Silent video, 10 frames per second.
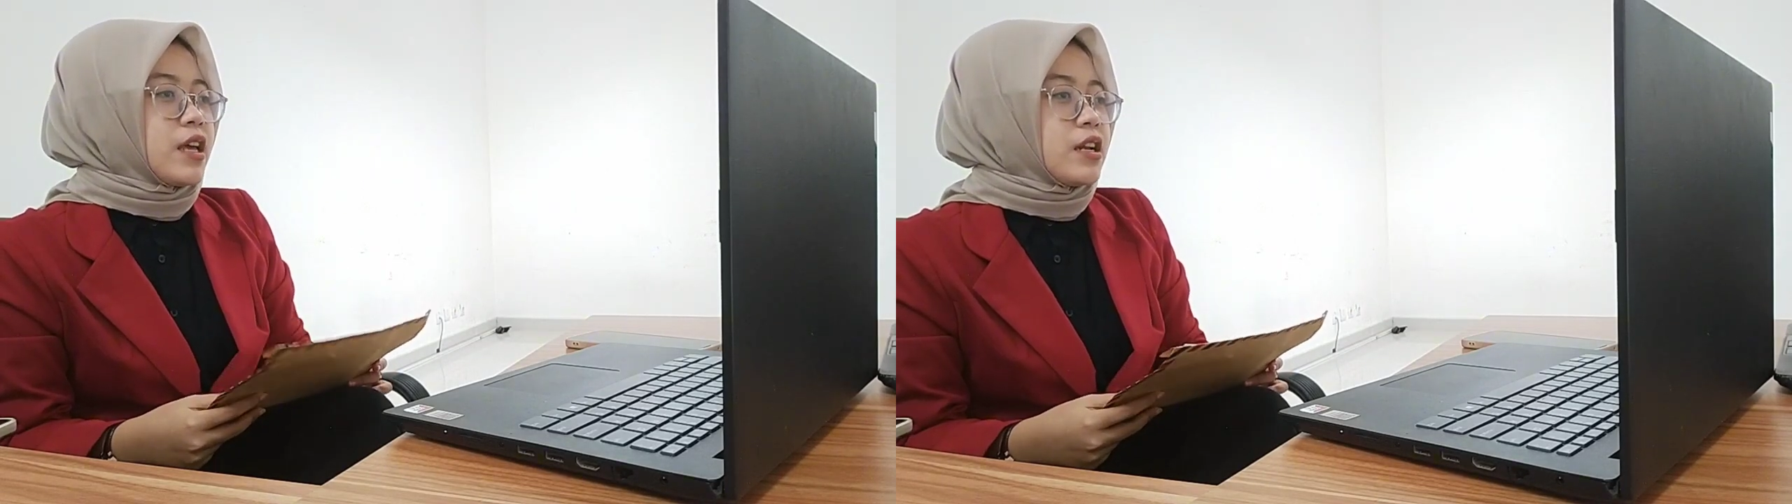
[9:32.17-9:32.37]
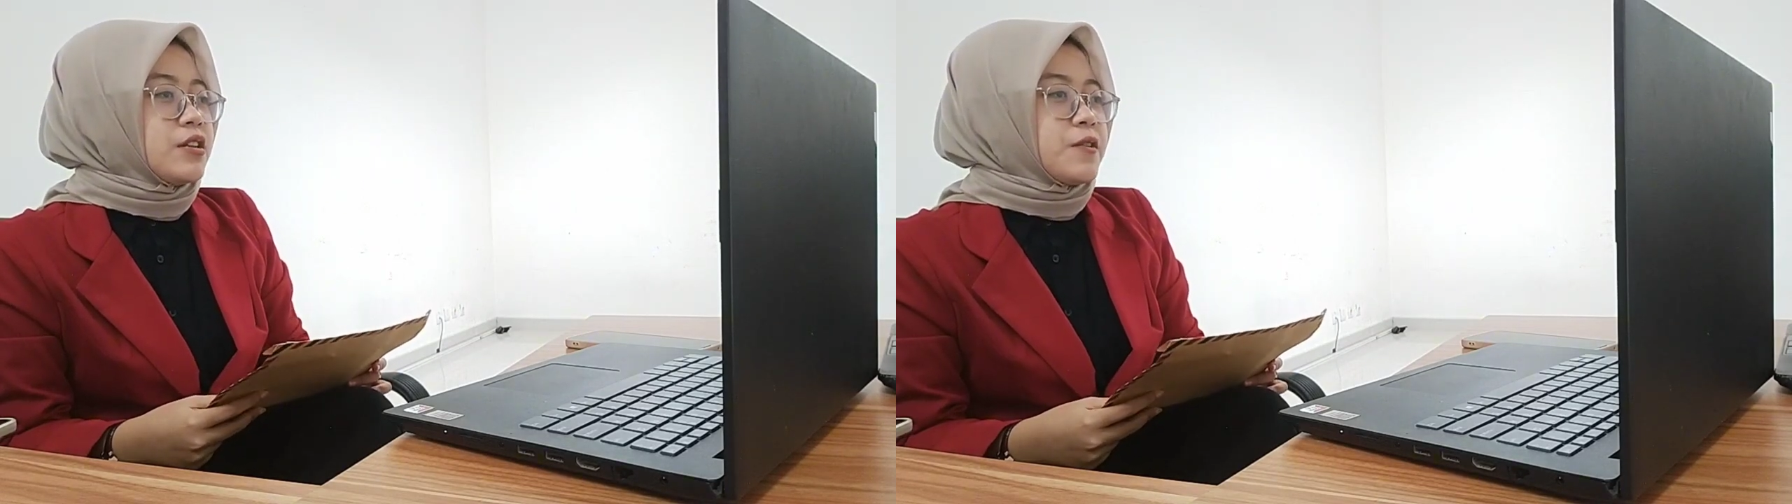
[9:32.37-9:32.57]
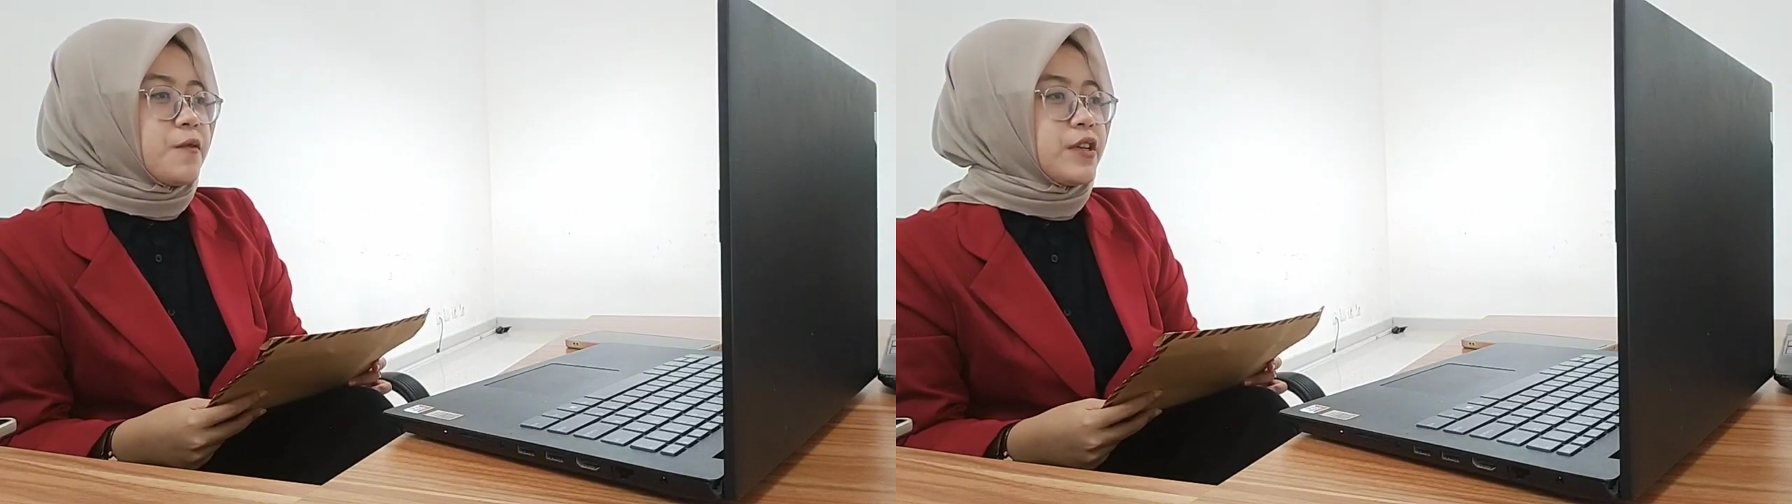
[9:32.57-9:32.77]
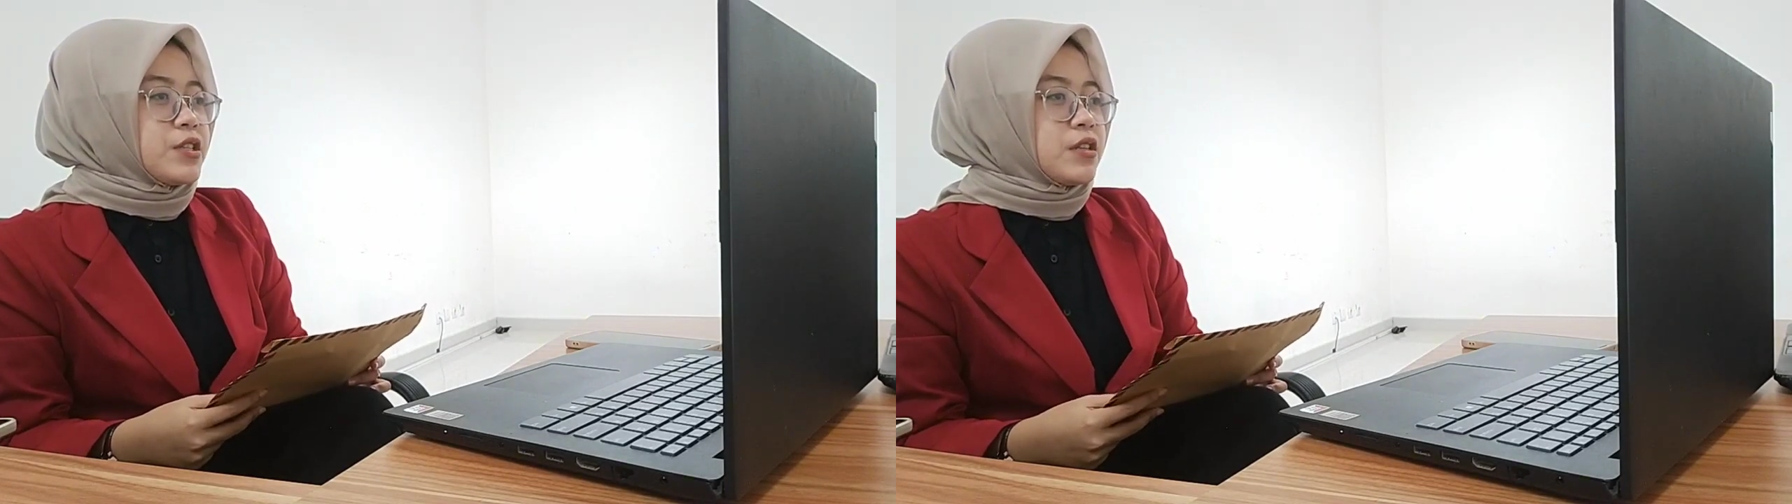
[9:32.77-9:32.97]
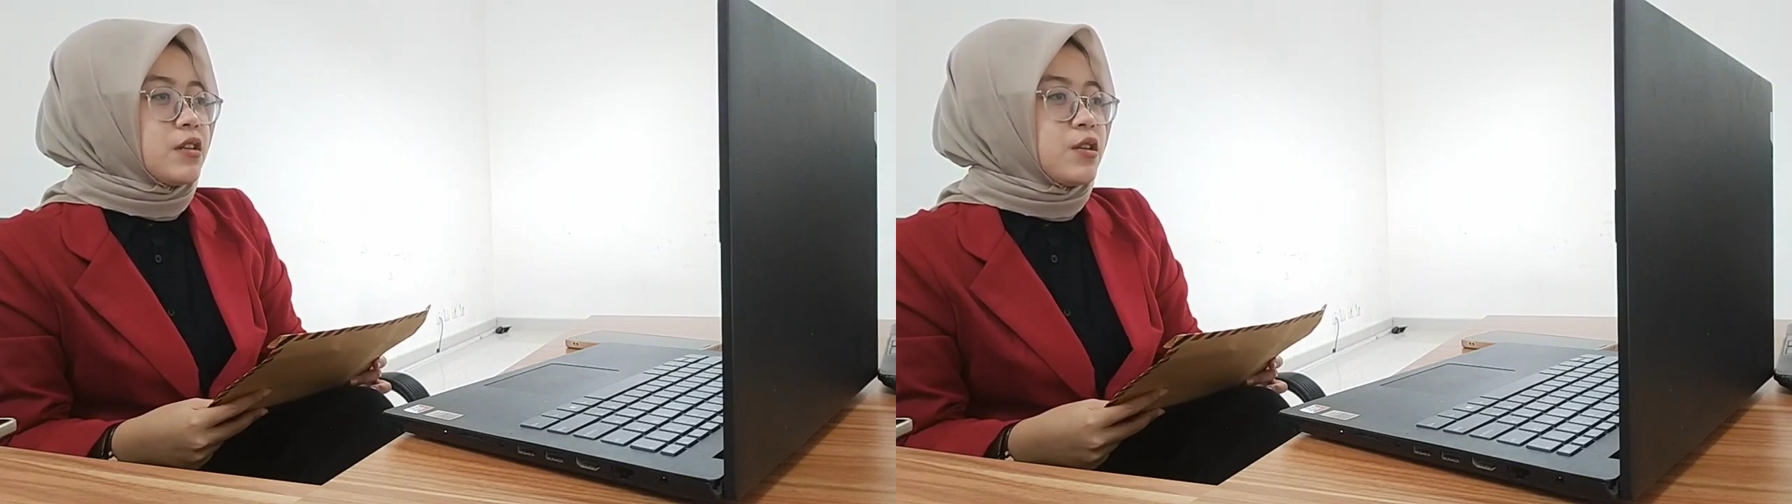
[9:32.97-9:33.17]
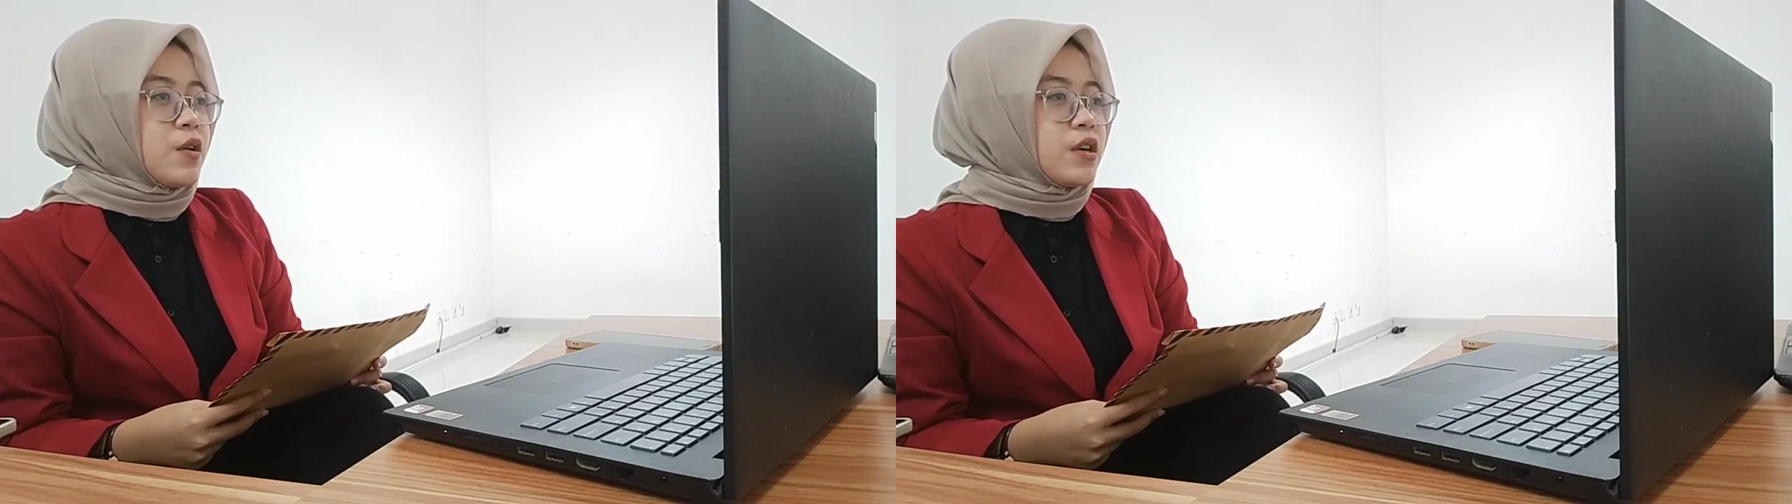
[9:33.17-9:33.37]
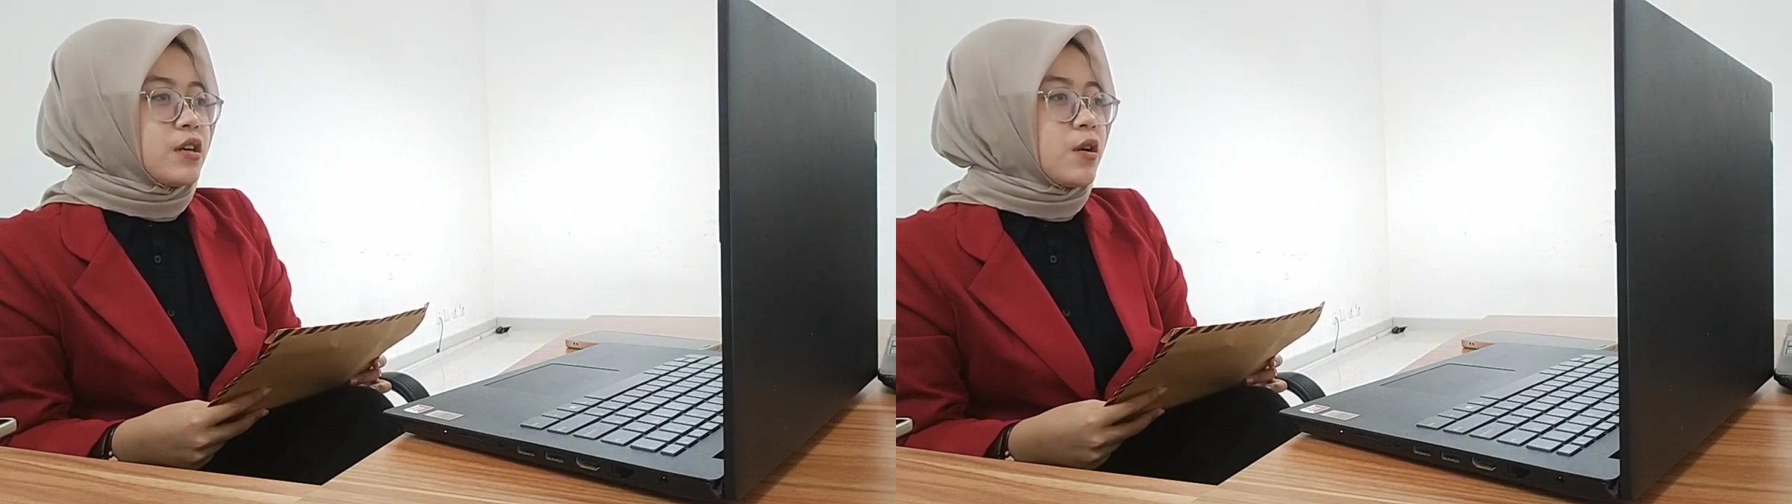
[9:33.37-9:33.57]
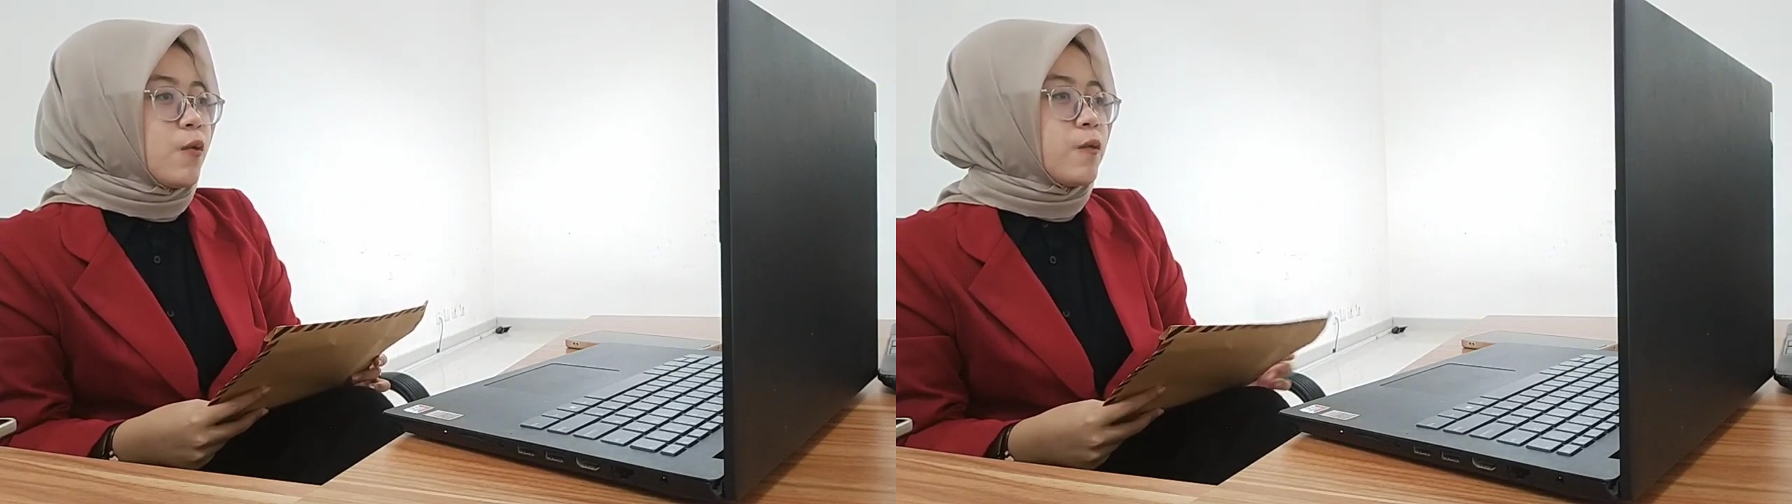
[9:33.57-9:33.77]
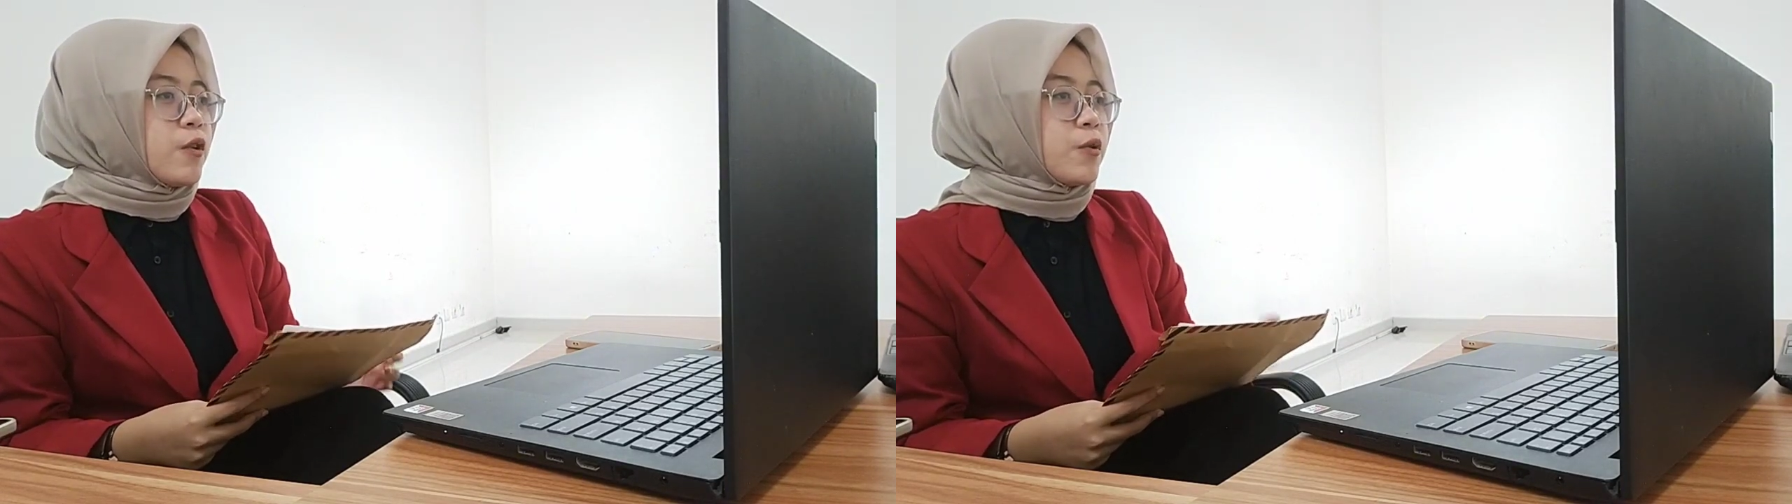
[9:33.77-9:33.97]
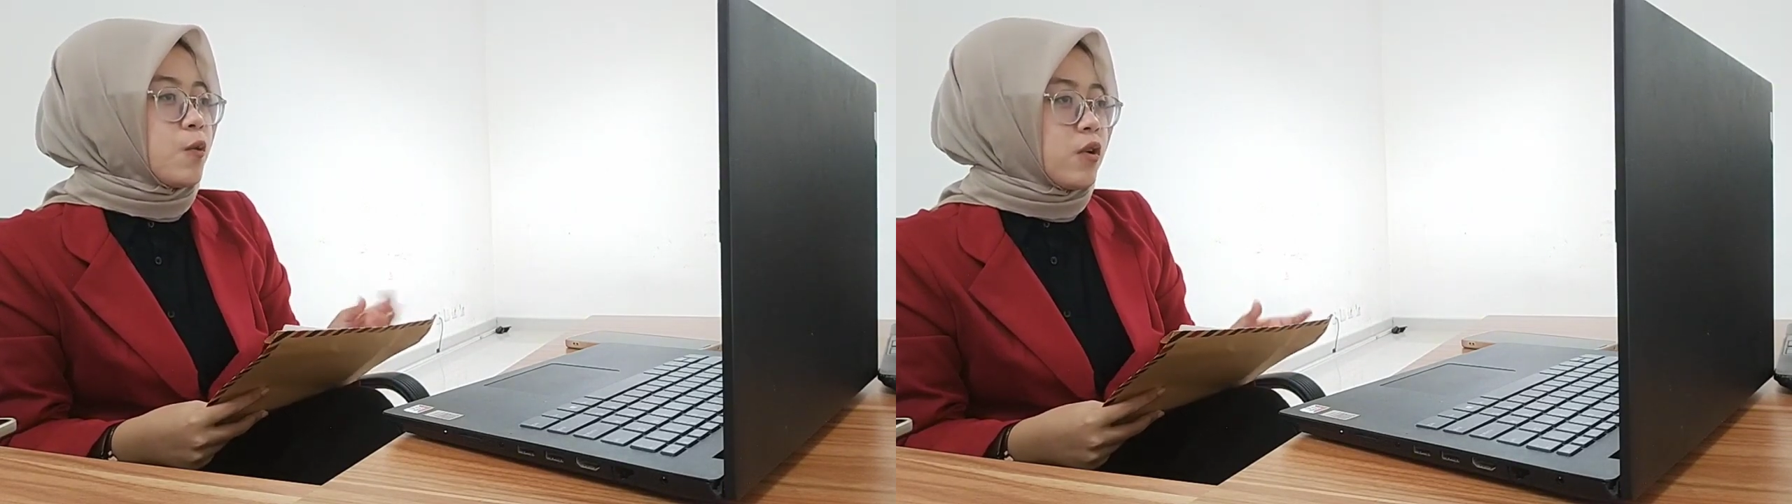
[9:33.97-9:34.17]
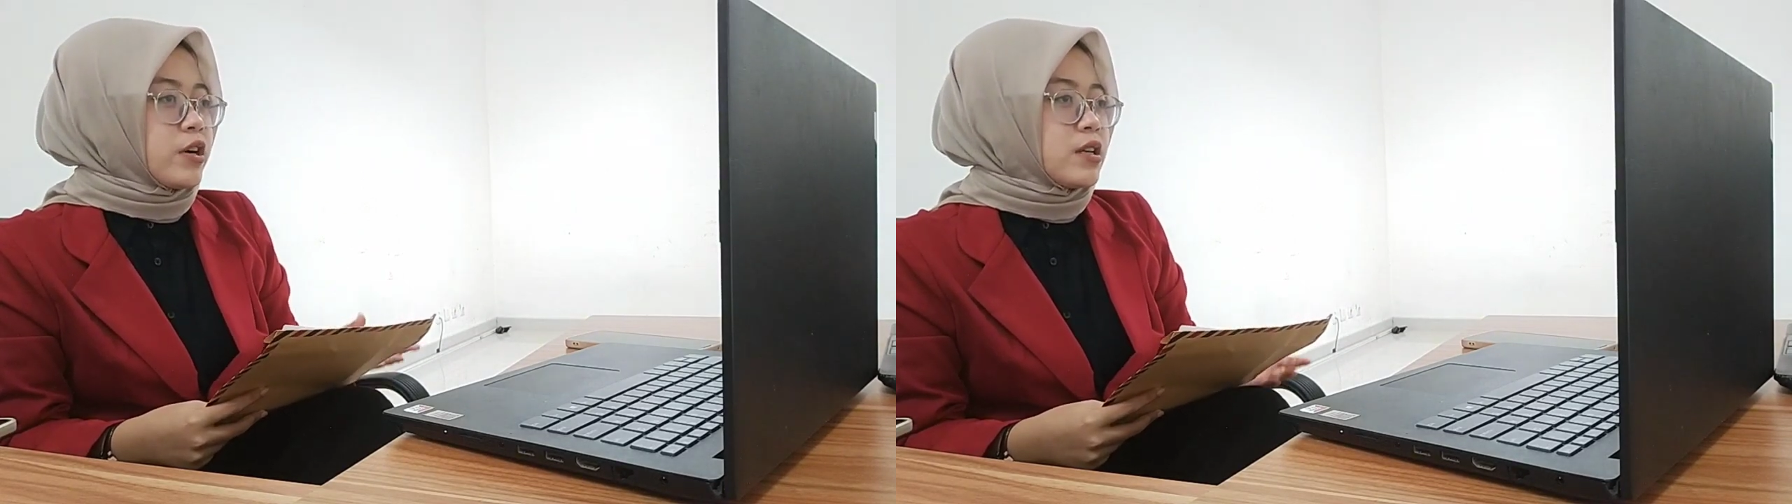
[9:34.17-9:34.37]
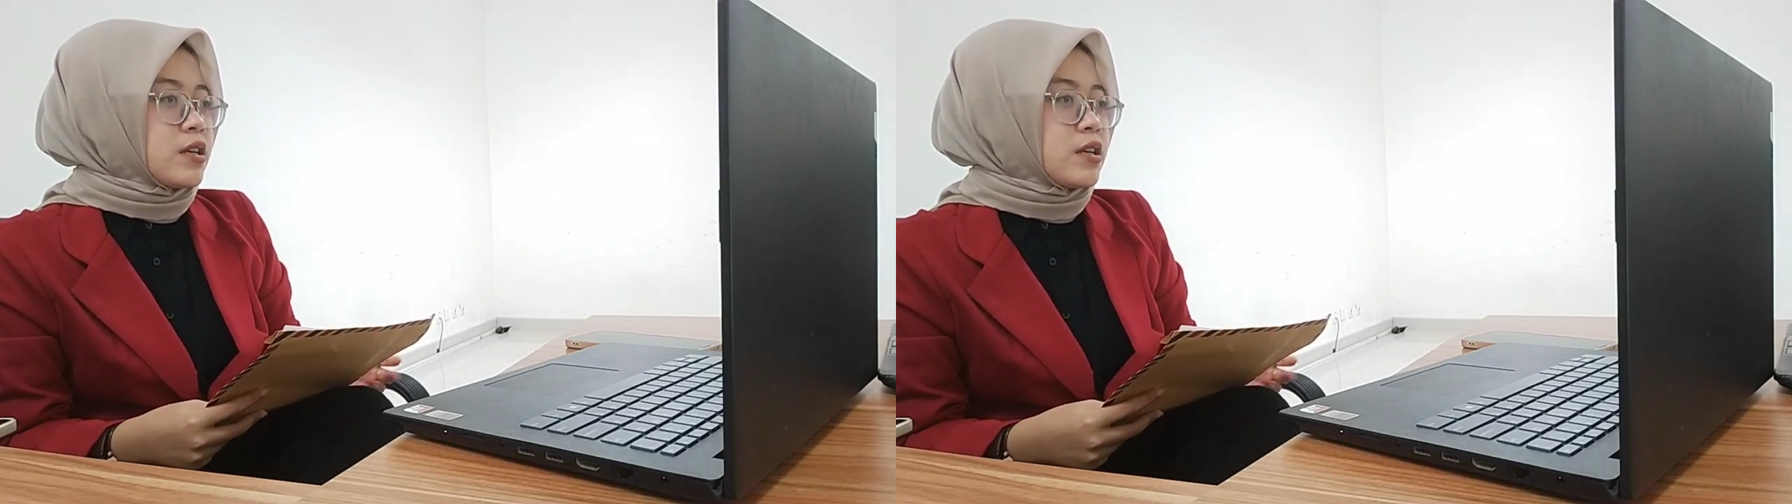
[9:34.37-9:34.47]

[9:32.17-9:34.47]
division patient another for work